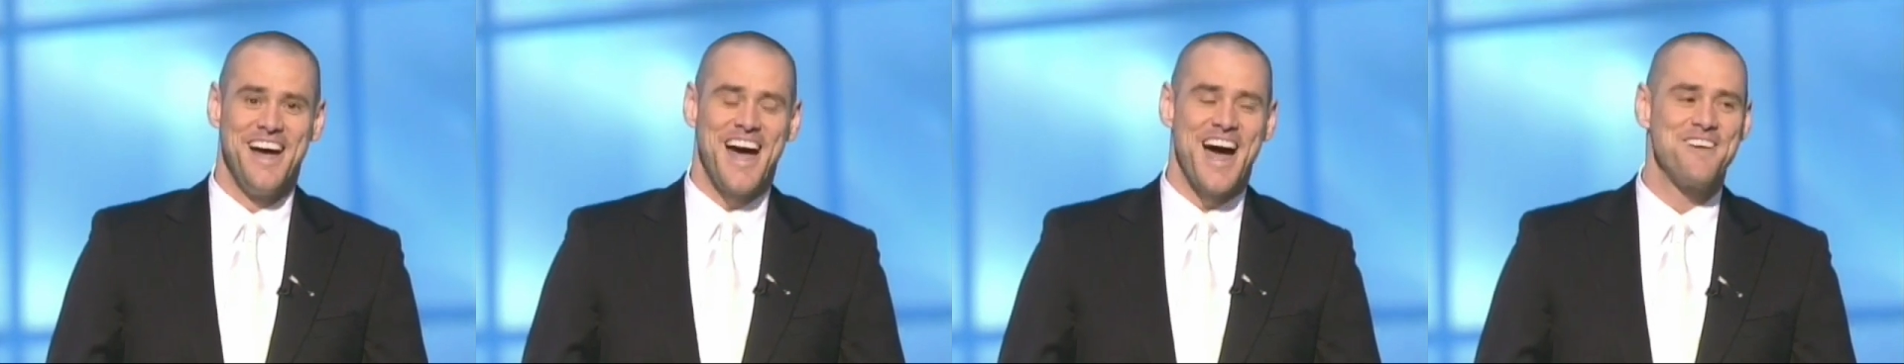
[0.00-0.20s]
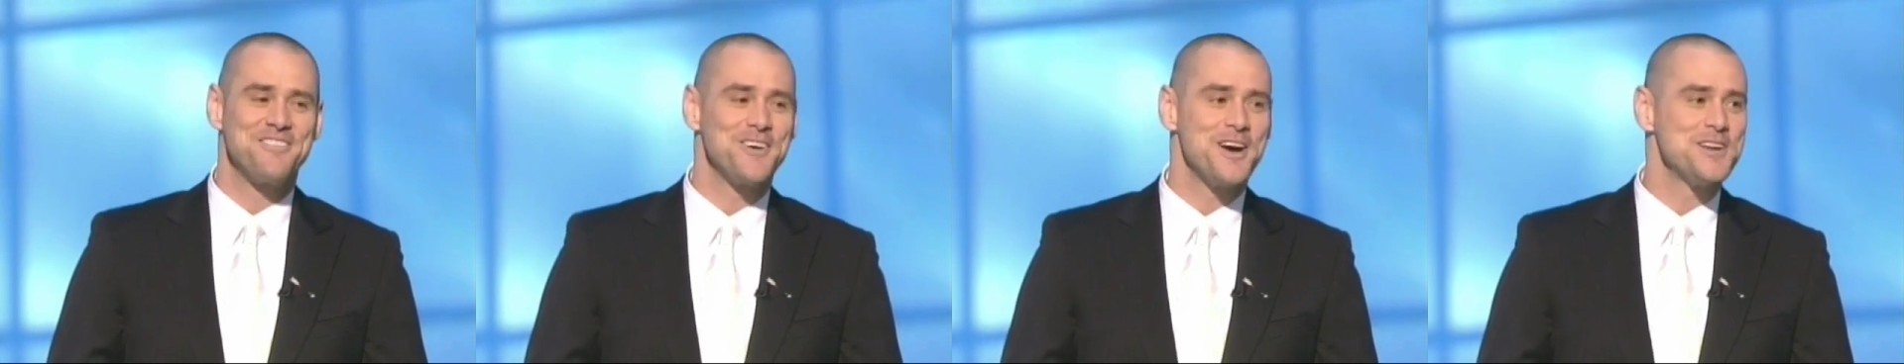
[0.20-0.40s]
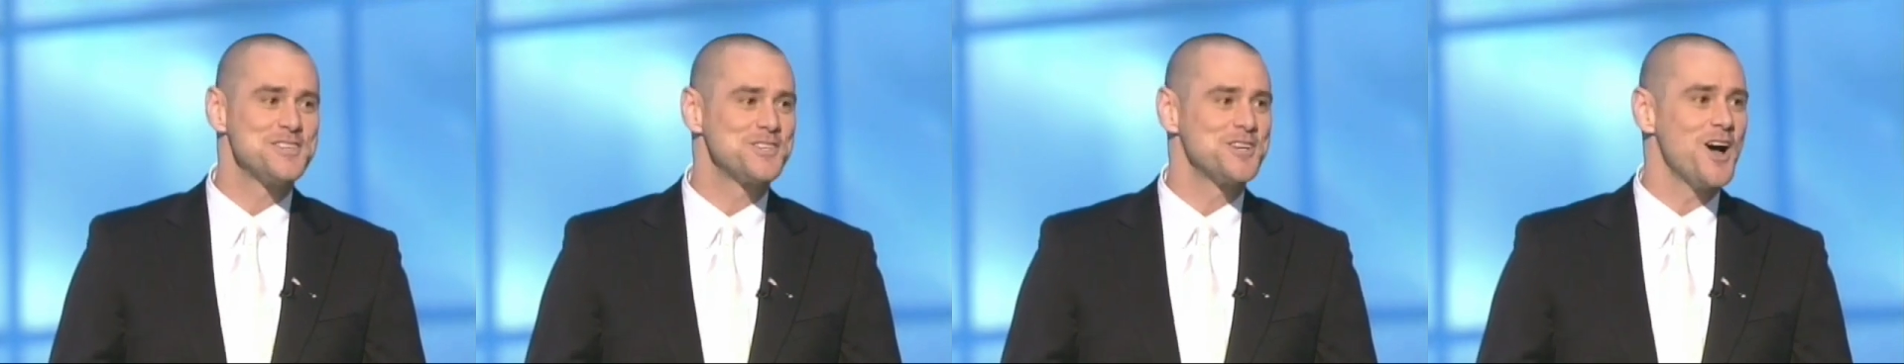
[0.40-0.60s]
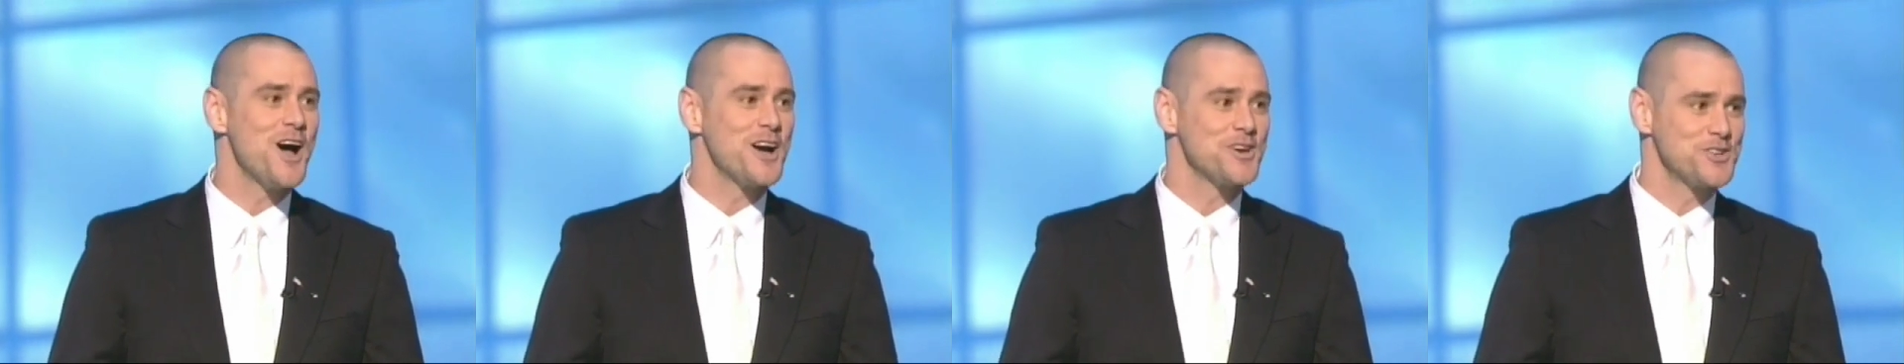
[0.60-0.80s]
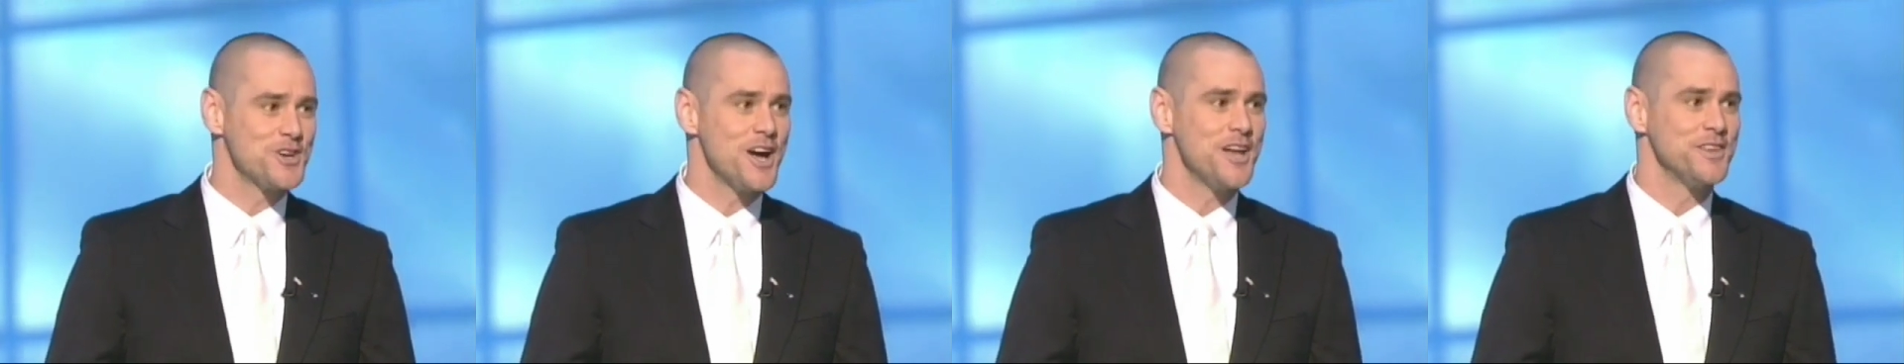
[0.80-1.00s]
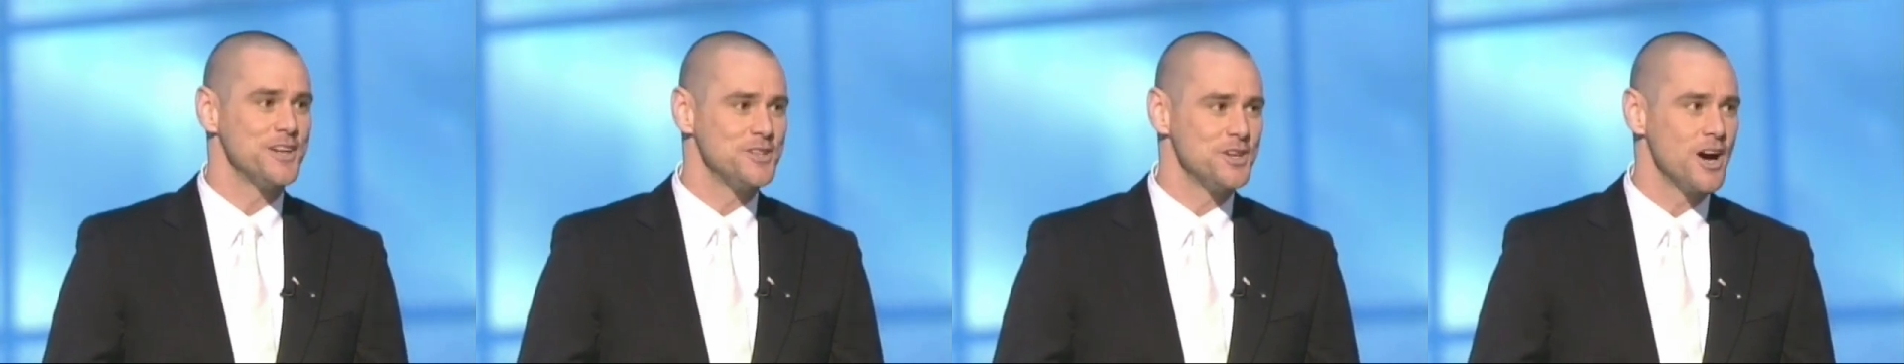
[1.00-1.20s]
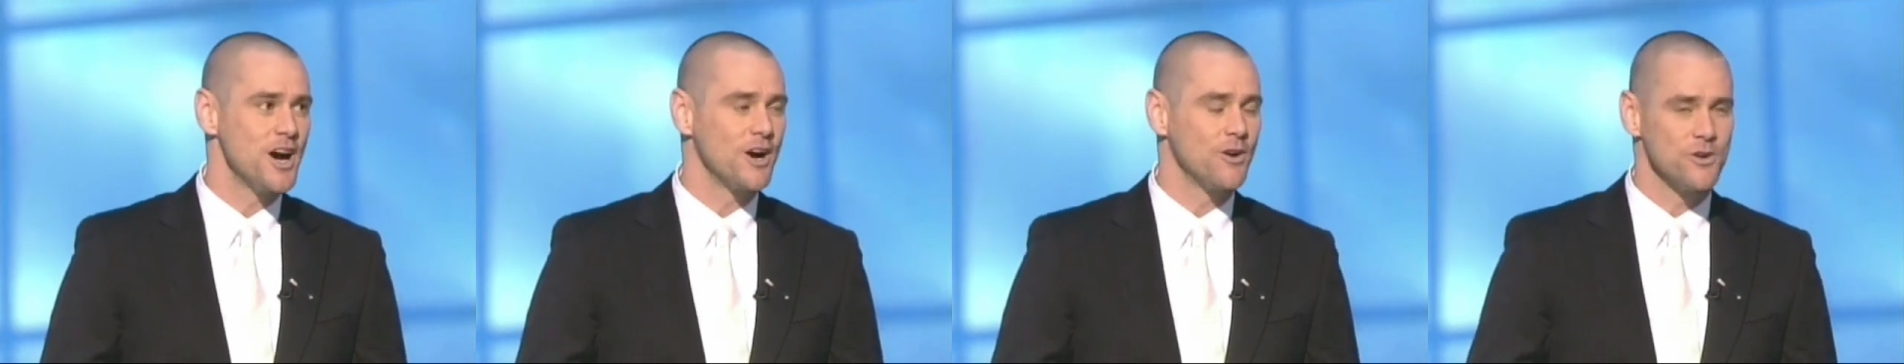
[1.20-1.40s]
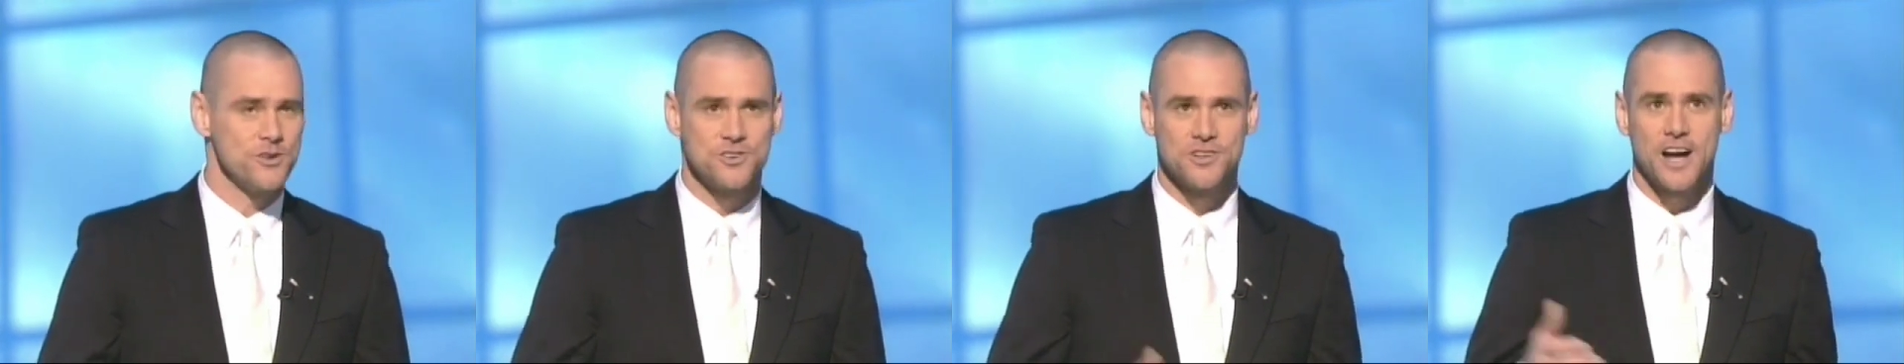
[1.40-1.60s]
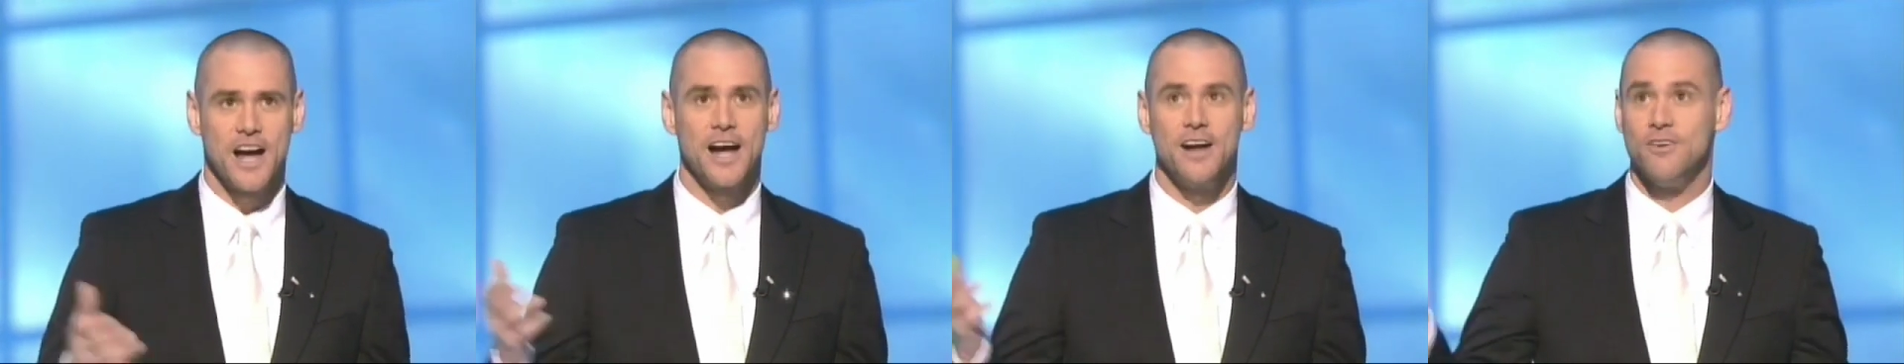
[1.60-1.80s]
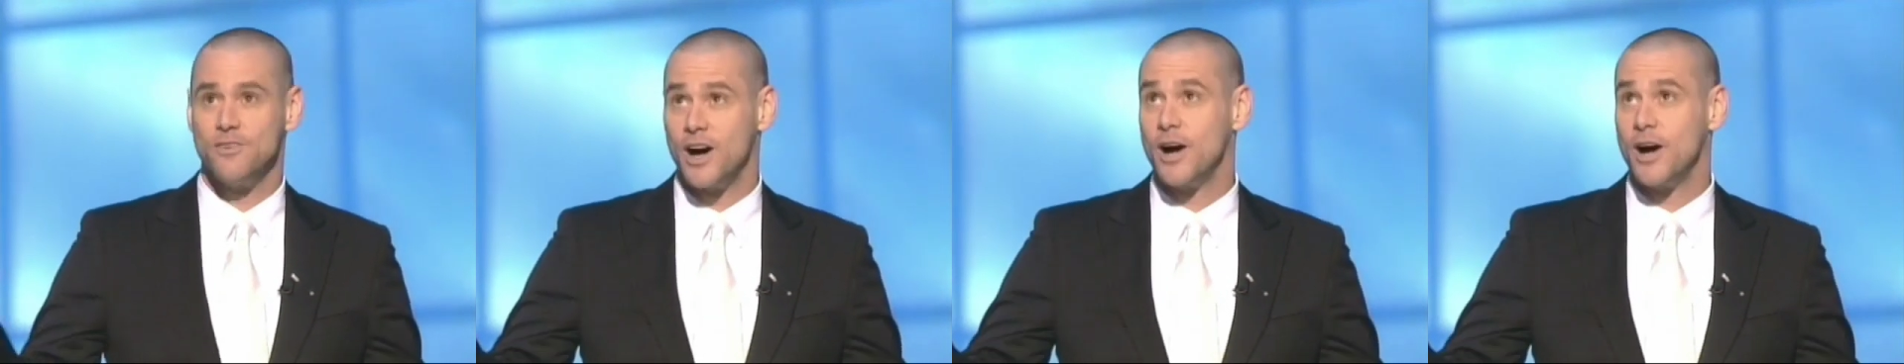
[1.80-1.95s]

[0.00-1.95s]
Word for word: after I saw A Shot in the Dark, which I,